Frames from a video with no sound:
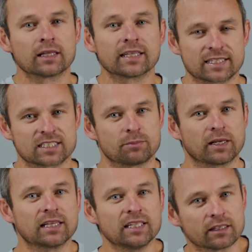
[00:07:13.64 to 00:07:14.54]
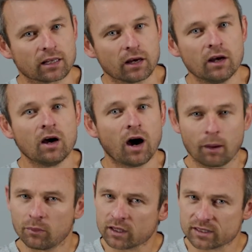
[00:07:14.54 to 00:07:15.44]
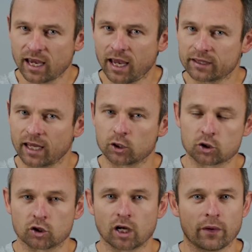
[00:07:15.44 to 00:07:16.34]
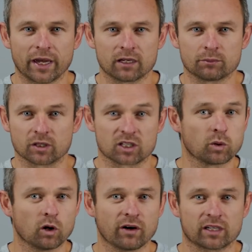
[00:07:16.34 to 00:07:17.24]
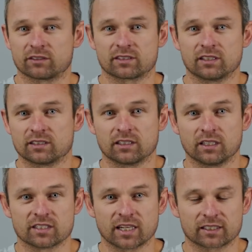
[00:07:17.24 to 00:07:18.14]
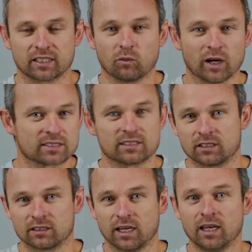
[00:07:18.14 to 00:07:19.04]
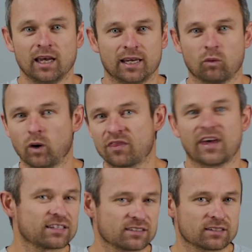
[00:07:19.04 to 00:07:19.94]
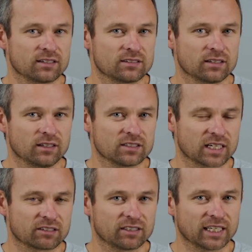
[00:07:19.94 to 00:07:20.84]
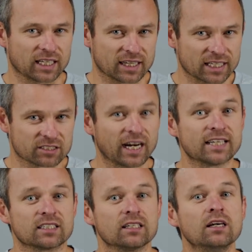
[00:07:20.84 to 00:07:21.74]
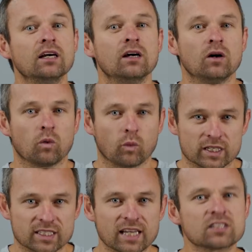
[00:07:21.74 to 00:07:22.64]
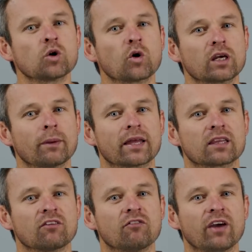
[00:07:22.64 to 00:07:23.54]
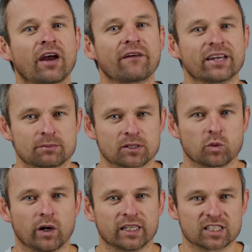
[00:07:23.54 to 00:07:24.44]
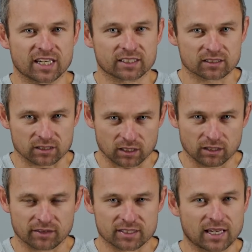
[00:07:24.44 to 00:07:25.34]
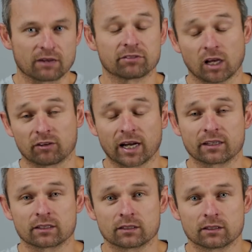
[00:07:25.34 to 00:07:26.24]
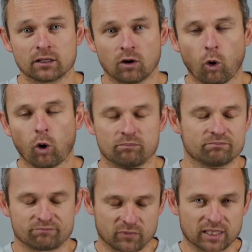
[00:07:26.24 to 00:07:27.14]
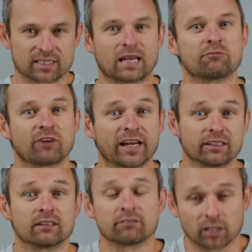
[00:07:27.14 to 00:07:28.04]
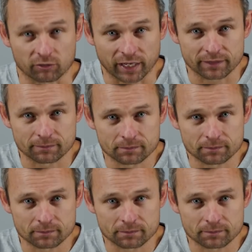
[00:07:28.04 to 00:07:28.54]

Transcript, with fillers: Let's just be clear though, I'm not saying that you should go ahead and put a 1200cc injector in one cylinder and a 1000cc injector in the other. That's crazy. We're just talking about the variance between injectors of the same flow rate, or same rated flow rate.